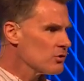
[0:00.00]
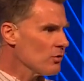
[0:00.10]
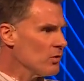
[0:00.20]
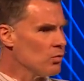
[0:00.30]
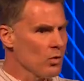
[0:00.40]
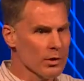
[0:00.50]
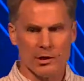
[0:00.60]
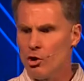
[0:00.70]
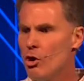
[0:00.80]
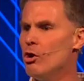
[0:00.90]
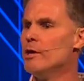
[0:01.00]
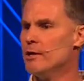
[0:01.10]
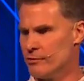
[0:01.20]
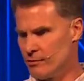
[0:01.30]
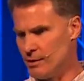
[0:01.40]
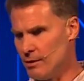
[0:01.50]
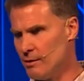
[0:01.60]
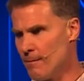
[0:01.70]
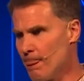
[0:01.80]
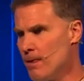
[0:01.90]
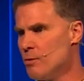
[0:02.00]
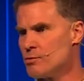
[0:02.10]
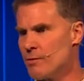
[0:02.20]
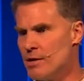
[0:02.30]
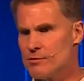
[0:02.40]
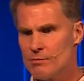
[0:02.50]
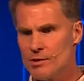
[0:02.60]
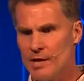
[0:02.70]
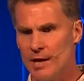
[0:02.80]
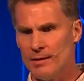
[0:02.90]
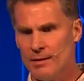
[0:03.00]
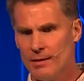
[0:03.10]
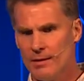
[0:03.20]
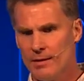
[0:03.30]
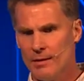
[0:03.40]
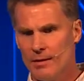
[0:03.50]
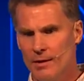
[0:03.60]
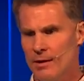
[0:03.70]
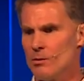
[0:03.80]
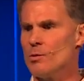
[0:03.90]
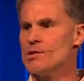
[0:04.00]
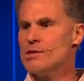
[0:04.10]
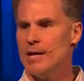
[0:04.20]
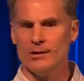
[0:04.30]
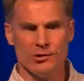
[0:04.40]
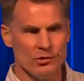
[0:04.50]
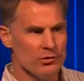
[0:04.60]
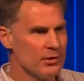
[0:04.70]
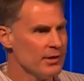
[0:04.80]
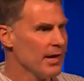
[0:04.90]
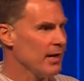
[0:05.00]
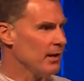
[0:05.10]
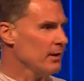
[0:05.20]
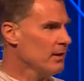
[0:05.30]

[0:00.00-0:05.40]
only one in all history who was raised from the dead. And I want to say to you today